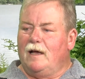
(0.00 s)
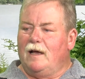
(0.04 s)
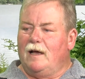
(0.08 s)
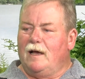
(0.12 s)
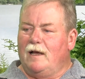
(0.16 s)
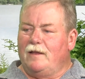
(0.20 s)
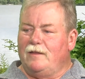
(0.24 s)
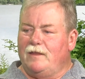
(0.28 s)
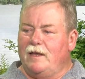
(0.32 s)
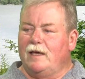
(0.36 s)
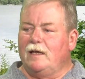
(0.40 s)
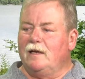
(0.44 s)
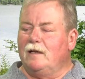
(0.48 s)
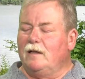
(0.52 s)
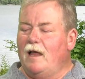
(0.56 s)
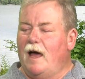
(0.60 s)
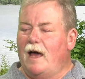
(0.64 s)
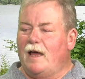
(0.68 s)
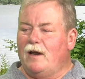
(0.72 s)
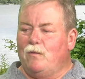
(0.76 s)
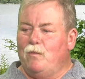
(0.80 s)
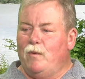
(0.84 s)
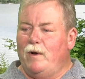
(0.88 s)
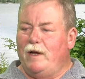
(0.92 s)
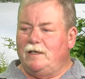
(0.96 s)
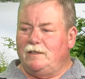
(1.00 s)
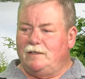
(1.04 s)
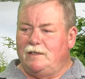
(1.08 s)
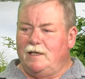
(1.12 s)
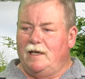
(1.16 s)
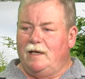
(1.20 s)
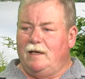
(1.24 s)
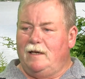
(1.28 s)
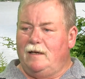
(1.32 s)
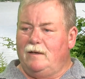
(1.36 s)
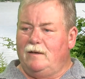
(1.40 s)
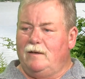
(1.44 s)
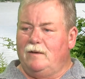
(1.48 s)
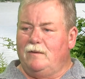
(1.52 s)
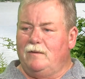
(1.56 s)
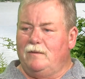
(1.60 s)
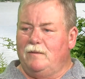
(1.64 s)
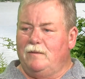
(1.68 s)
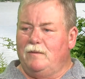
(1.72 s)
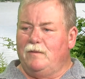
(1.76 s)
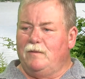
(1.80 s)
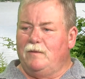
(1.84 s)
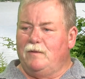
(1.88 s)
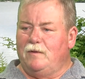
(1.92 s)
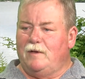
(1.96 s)
I think in a lot of ways they,
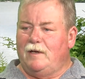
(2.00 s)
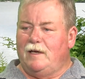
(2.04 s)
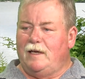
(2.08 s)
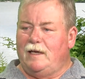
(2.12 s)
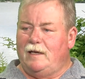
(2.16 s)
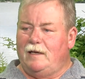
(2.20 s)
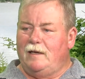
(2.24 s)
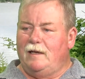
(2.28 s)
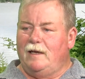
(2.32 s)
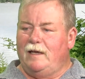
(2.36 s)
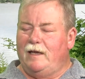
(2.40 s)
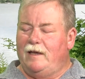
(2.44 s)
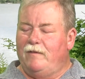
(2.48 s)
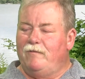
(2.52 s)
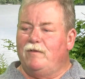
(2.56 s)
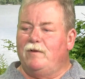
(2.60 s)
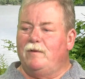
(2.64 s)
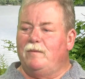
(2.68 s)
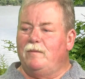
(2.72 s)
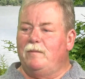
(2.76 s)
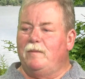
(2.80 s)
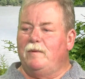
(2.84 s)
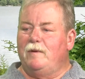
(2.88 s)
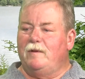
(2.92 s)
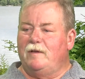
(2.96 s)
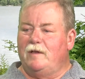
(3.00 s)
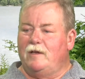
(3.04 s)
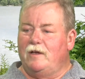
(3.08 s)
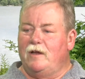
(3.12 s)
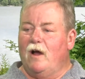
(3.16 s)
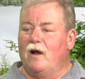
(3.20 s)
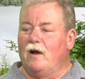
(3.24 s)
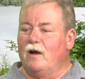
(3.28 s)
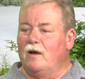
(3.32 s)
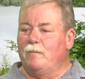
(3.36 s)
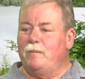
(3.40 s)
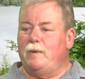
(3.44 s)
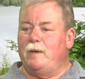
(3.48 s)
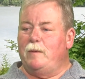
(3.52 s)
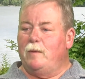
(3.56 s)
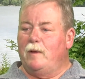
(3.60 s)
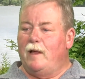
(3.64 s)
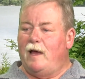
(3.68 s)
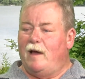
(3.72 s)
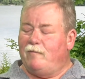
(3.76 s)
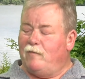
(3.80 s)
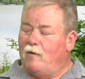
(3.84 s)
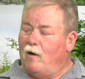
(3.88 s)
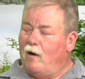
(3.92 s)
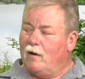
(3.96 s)
even the younger people
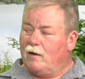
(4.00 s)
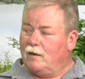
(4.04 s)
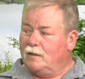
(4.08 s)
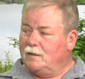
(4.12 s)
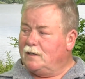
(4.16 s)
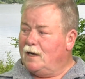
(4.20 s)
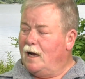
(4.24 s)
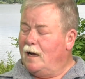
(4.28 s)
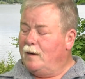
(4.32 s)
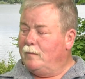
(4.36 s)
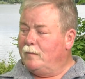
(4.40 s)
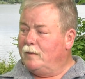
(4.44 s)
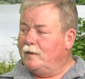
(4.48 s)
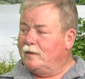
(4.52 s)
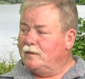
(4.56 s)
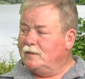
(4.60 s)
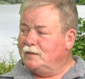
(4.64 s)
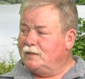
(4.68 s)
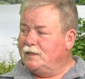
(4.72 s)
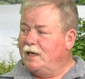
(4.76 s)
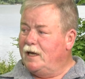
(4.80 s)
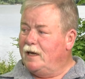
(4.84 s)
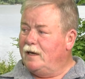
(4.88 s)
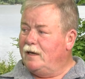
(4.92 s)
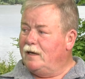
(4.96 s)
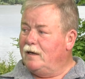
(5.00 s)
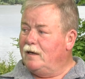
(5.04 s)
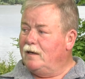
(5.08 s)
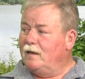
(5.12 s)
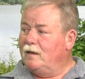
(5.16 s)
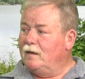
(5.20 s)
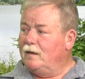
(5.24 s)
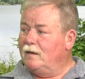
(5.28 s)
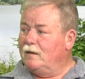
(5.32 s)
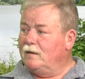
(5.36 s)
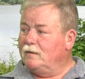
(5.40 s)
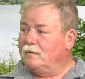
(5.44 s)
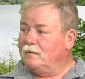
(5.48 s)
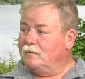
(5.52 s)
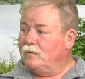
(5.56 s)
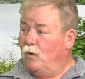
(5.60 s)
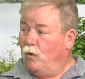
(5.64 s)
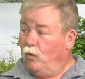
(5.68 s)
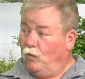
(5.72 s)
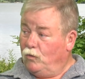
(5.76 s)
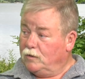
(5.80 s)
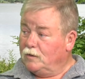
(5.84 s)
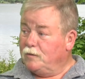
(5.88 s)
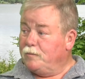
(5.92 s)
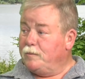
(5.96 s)
have a harder time understanding
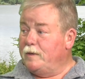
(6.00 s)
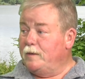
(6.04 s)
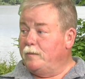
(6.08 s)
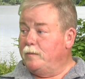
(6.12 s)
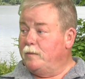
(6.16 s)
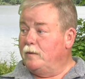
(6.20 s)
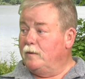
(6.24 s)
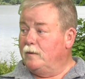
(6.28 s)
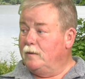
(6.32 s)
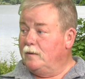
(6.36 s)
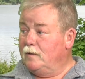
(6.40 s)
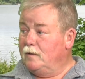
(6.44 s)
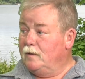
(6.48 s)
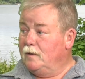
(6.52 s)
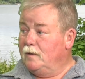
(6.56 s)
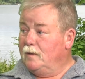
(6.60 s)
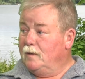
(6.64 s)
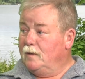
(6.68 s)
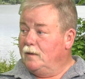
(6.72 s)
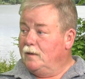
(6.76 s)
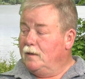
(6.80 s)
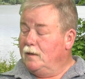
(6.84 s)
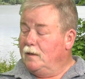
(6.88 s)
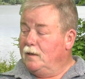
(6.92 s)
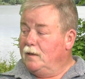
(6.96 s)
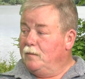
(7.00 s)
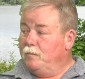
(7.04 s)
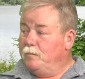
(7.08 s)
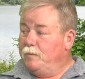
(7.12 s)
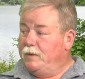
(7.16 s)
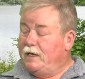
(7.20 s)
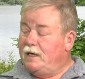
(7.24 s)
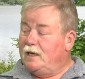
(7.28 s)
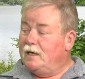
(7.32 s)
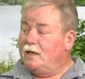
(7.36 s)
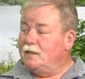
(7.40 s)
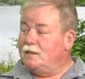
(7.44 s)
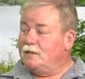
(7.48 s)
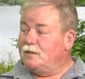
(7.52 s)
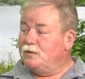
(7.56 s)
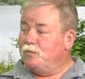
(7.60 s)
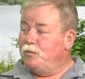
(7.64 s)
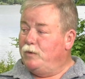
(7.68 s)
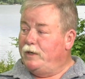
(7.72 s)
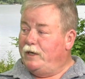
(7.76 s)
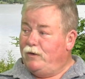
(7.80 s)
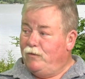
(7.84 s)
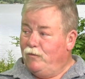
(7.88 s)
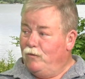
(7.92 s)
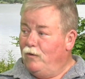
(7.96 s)
older people mm-hmm. because
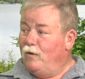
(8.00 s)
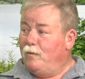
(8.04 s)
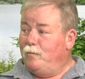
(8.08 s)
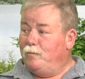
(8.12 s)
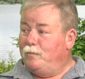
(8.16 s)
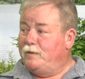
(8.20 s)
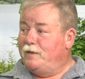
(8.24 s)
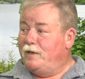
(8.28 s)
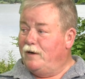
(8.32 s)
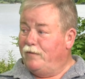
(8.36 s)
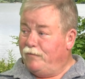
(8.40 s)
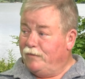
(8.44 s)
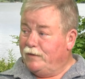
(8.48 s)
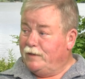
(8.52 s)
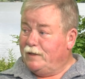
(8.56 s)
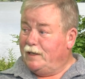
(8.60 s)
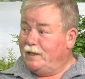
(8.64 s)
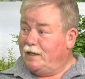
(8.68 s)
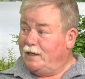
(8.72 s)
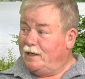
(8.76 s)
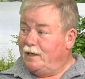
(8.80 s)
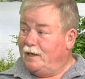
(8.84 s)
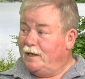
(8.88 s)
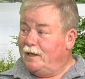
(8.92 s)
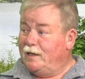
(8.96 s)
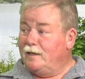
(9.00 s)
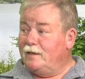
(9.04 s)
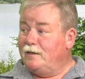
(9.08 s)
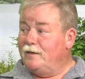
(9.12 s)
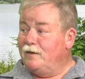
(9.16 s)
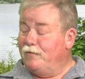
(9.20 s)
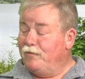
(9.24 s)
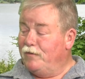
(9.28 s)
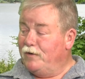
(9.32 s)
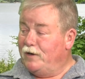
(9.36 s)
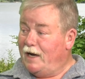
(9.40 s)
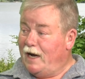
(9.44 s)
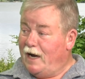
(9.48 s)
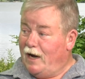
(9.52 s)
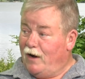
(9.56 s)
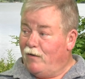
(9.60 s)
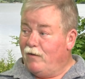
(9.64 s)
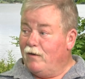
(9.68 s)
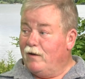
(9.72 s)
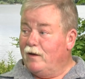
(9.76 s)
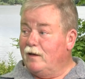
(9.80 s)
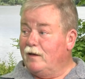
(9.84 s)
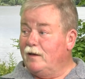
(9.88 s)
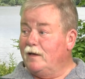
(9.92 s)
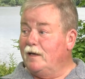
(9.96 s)
we grew up differently in a different
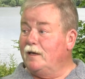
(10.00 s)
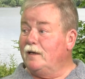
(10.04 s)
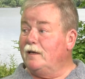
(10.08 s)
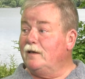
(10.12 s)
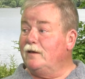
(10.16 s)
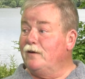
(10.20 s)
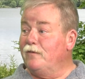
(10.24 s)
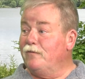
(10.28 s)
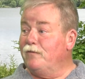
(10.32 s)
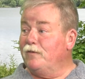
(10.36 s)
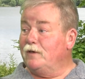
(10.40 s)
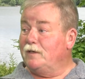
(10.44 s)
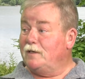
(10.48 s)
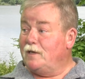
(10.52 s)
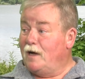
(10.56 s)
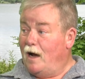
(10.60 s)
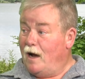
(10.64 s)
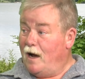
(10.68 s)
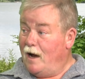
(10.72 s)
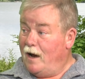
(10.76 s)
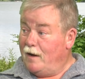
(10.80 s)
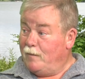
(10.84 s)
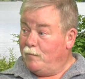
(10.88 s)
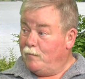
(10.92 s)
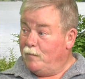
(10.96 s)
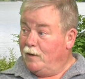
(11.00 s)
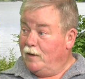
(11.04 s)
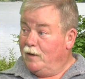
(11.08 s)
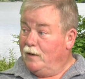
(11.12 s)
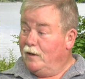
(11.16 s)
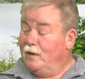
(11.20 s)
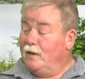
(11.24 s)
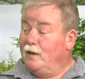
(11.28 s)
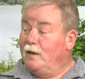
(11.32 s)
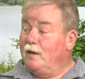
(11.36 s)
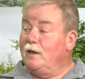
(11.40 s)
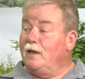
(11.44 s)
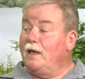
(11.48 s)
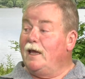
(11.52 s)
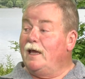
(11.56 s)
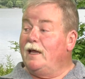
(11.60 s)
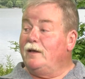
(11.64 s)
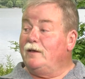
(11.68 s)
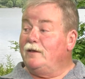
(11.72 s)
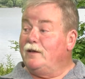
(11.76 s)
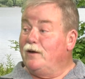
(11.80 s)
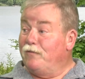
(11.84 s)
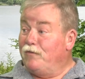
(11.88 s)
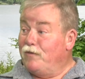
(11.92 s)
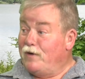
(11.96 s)
era, in a different time, right.
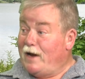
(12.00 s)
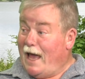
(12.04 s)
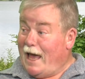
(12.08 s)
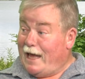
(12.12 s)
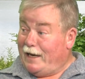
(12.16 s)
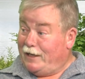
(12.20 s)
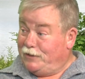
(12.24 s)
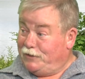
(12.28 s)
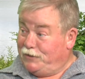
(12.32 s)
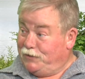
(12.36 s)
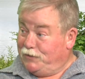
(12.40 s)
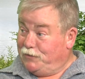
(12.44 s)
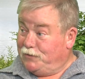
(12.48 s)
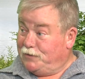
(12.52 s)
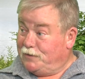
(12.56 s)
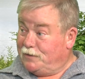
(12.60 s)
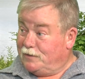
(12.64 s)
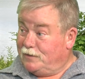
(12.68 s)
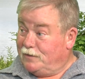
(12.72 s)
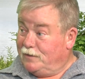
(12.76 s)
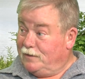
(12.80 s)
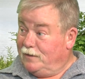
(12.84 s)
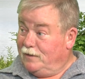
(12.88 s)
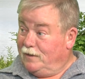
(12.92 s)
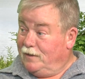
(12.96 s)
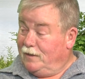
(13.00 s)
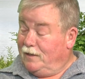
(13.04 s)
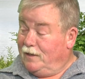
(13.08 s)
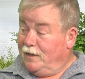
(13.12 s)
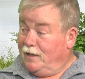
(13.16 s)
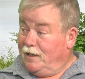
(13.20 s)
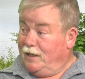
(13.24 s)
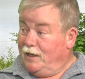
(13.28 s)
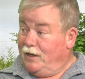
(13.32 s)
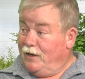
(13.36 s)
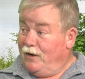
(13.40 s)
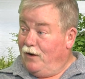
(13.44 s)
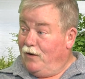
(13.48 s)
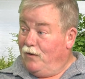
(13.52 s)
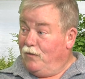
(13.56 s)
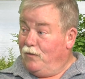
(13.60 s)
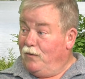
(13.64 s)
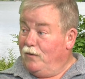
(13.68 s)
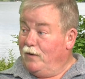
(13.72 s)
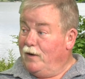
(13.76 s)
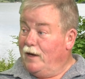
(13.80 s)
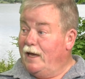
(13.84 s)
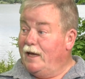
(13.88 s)
and different attitudes. Right. You know, right.